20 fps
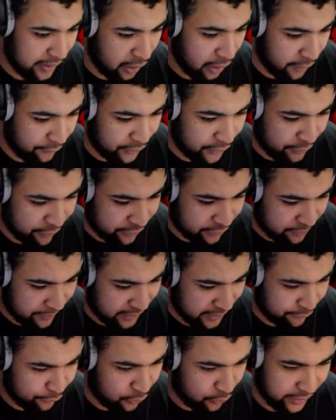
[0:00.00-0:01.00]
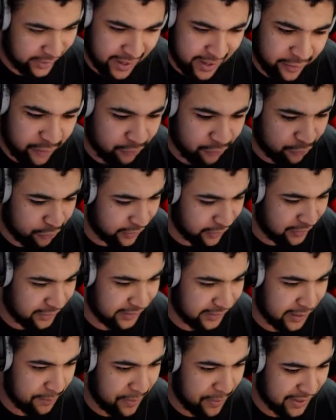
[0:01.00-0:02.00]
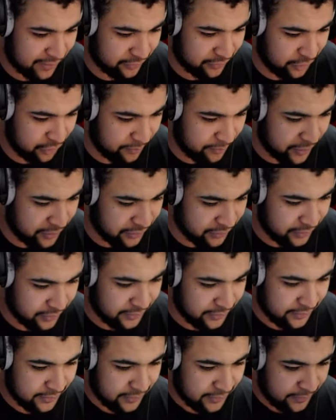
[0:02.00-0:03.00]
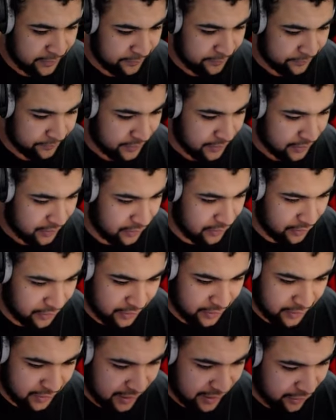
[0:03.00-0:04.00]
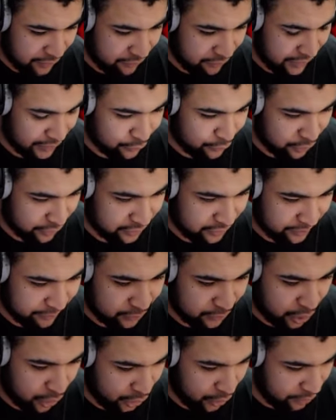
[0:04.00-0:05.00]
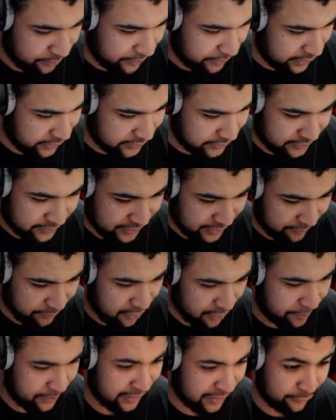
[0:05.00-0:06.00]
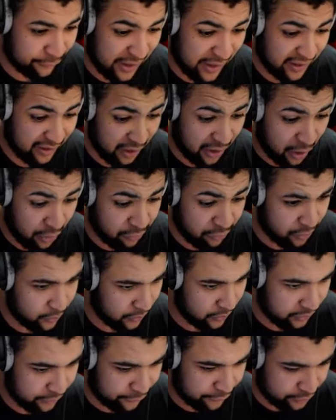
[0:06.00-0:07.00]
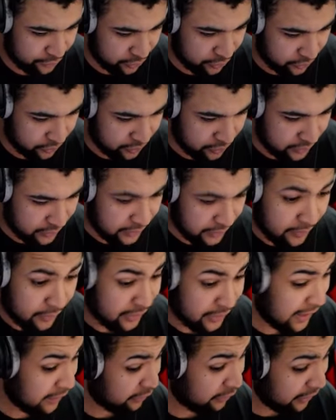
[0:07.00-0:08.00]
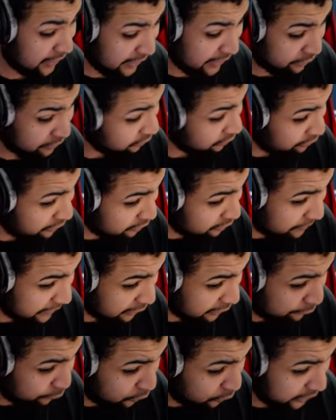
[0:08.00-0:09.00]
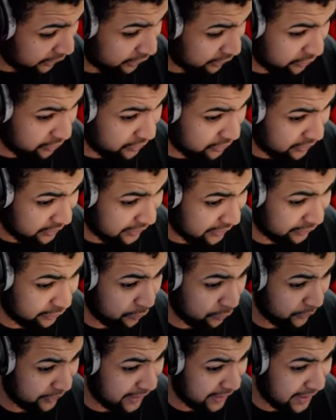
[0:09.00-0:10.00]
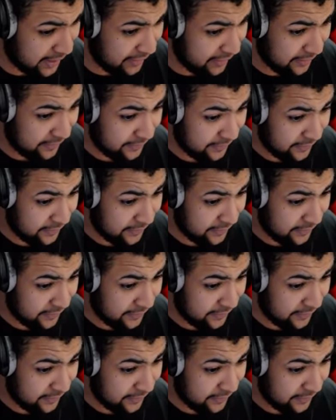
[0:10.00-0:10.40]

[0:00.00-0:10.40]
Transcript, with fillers: Hopefully a WrestleMania forty. I don't trust the ticket packs too much. Uh, I don't really trust them too much. I'm not the biggest fan of the one hundred ones for sure. There's a, there is a WrestleMania forty though. Let's see what we get.